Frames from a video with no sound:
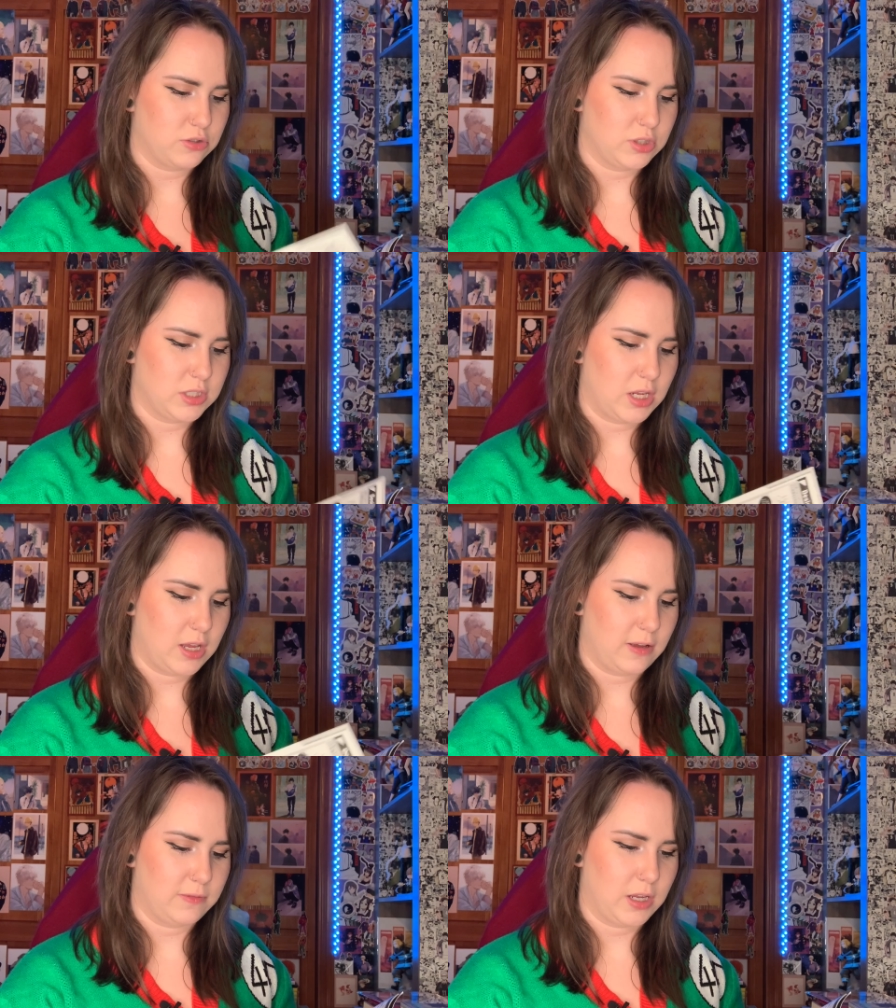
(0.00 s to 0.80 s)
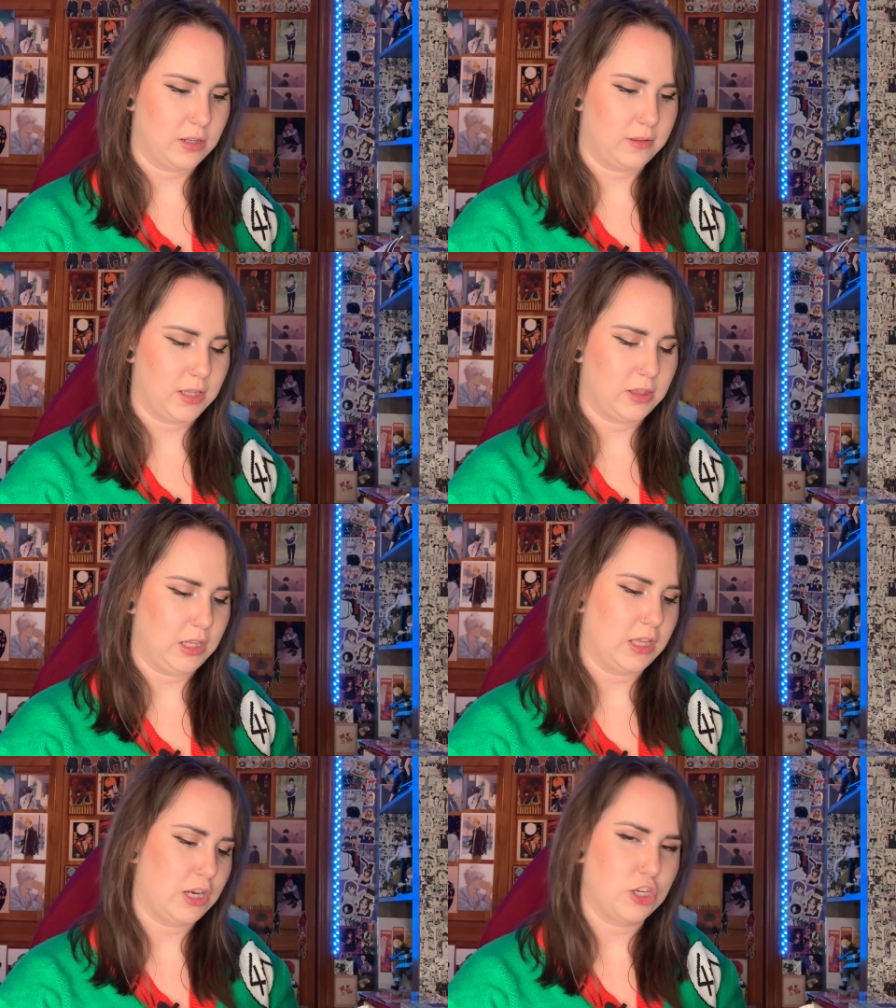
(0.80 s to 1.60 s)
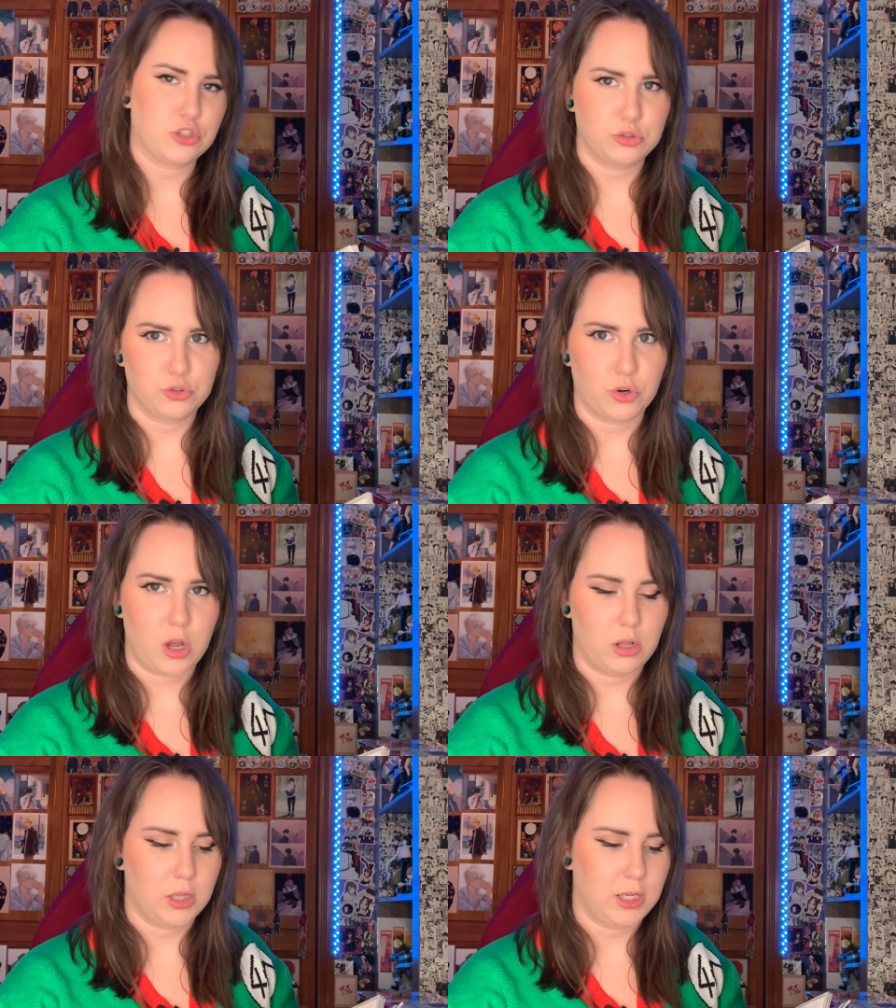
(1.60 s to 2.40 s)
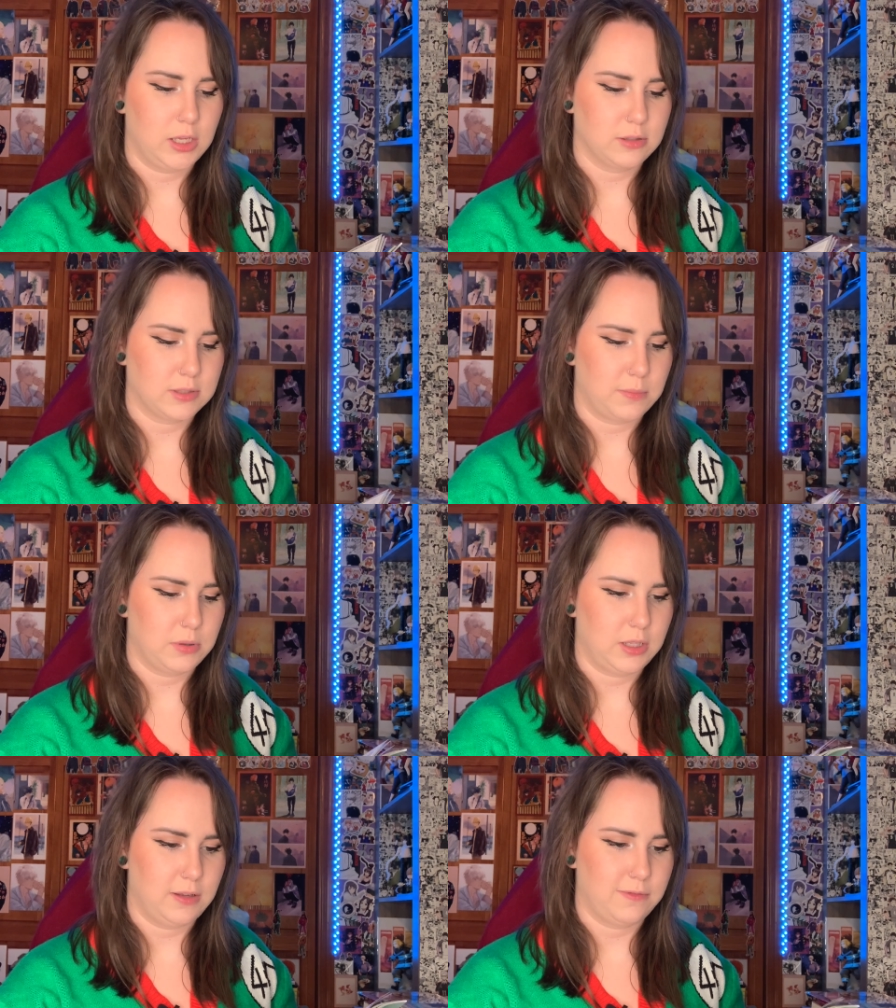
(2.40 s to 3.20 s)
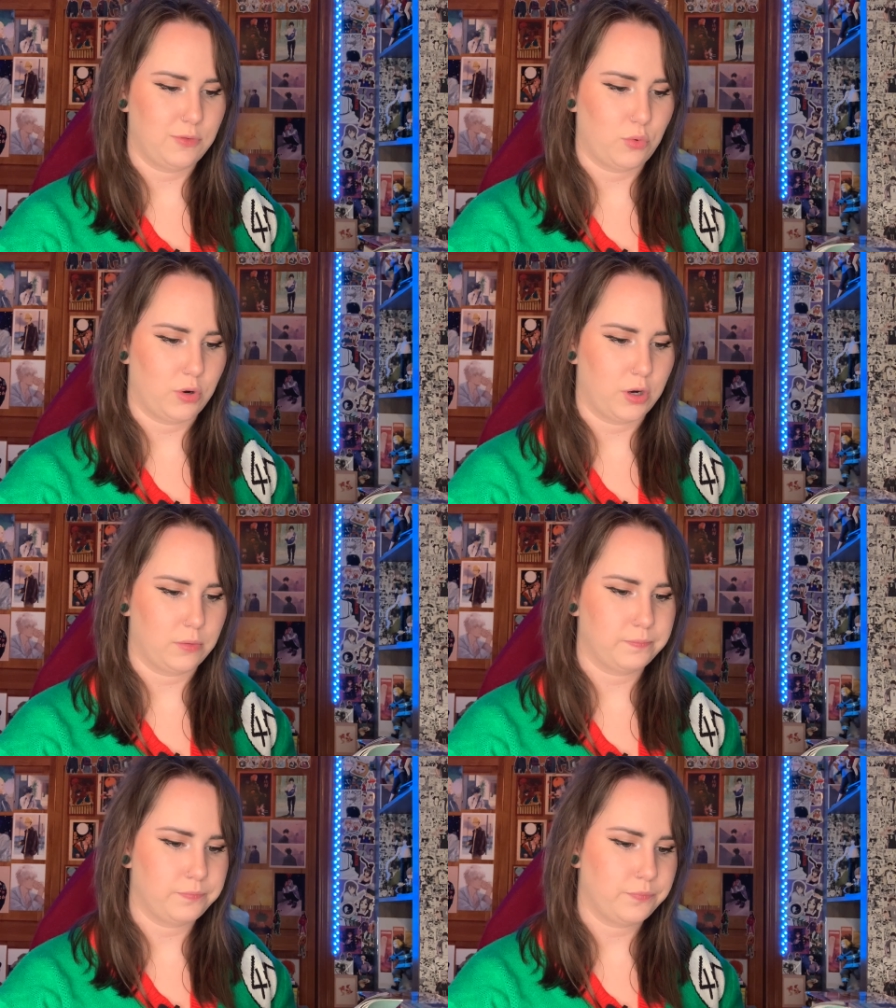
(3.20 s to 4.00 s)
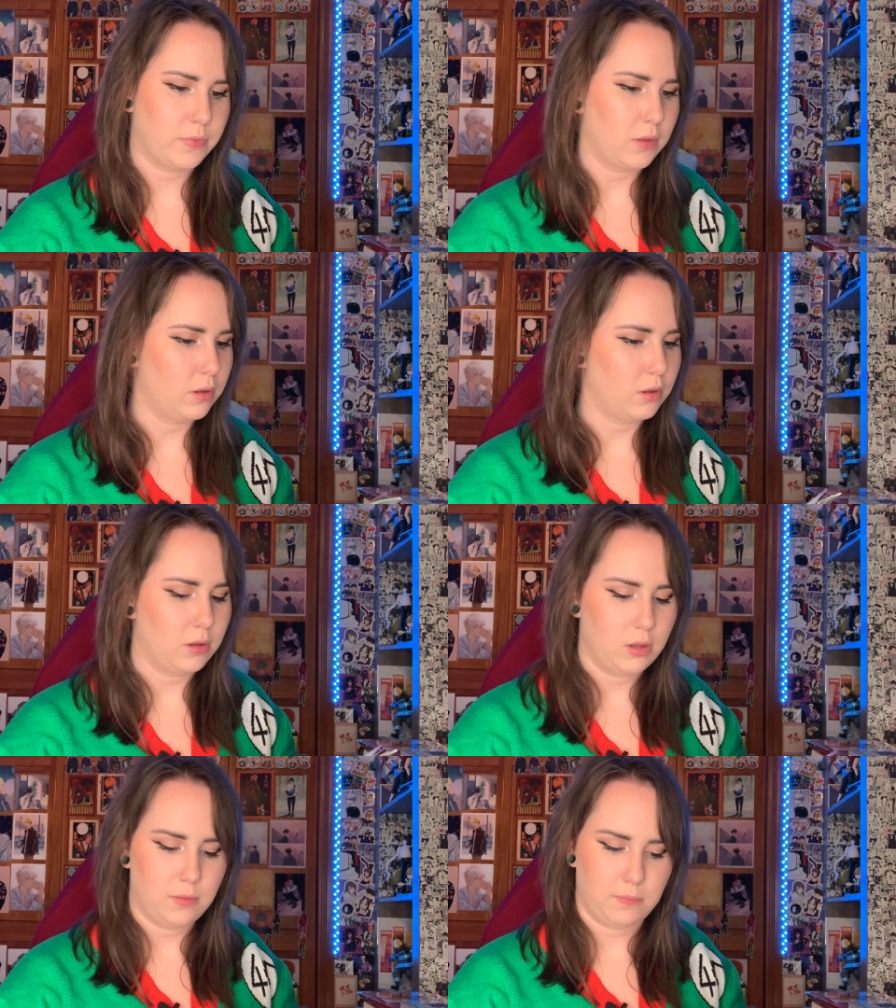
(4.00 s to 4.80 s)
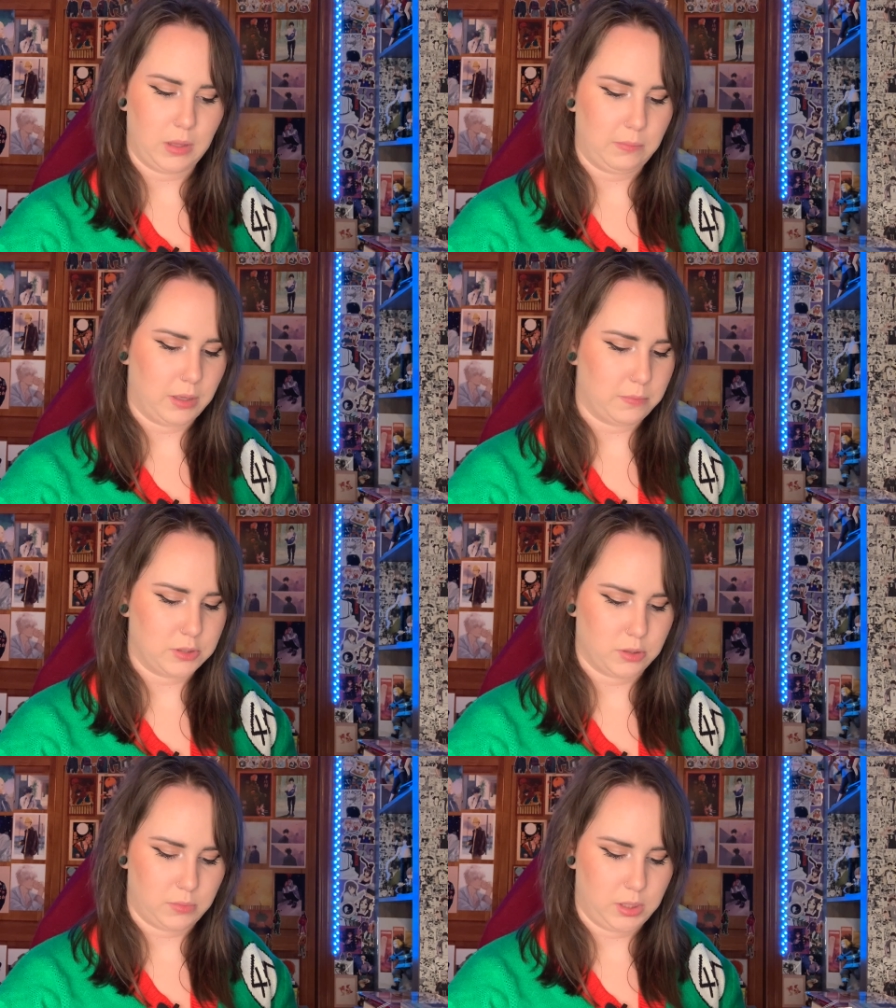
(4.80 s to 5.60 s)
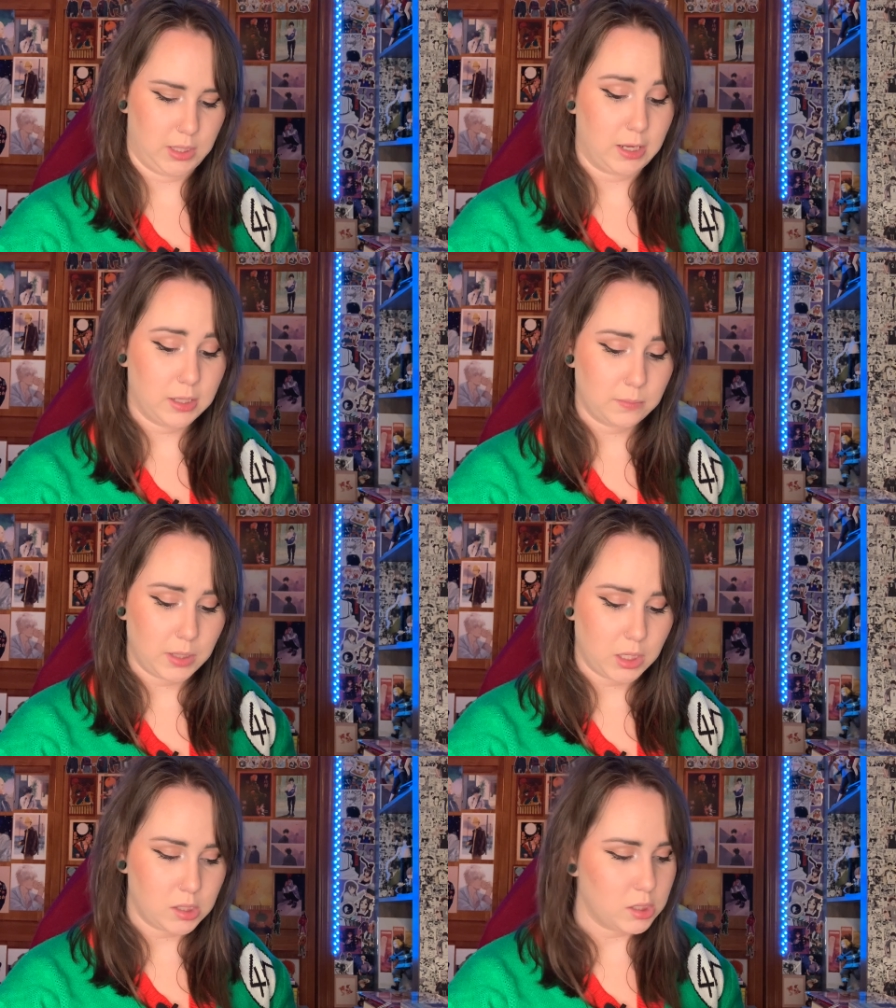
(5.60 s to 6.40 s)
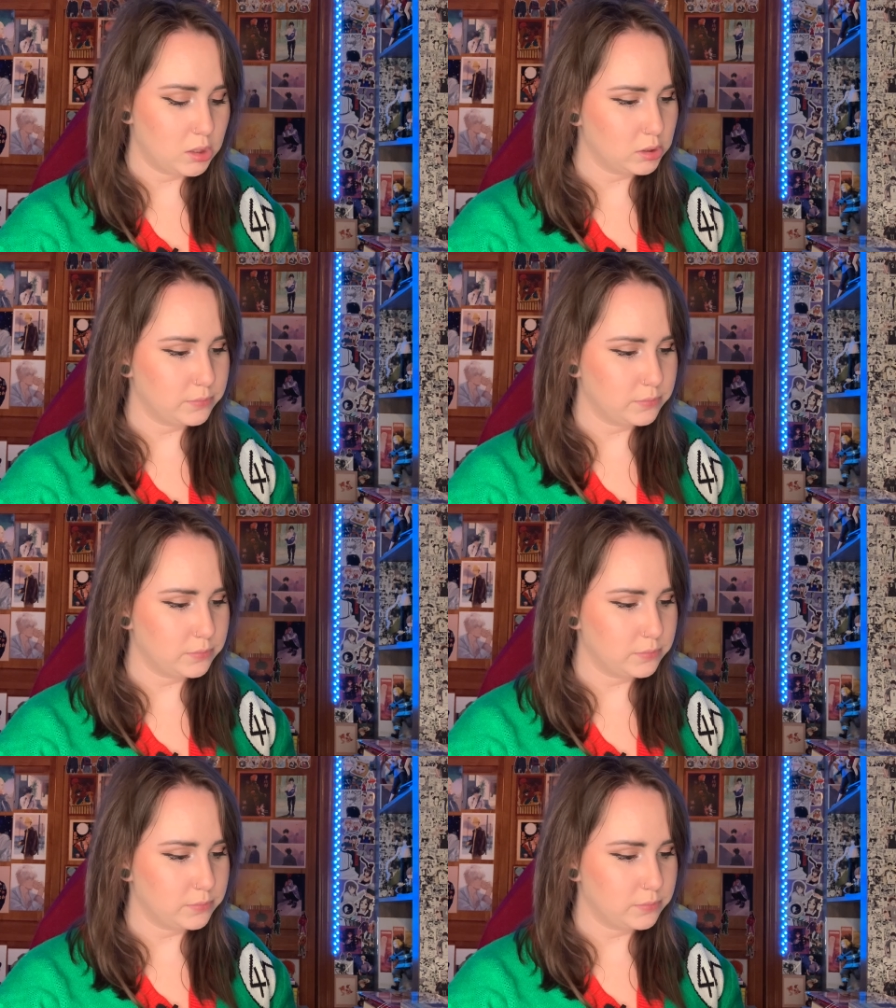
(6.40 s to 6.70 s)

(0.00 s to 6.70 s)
stuff, kind of like the initial drawings, I believe, for maybe I'm assuming the anime,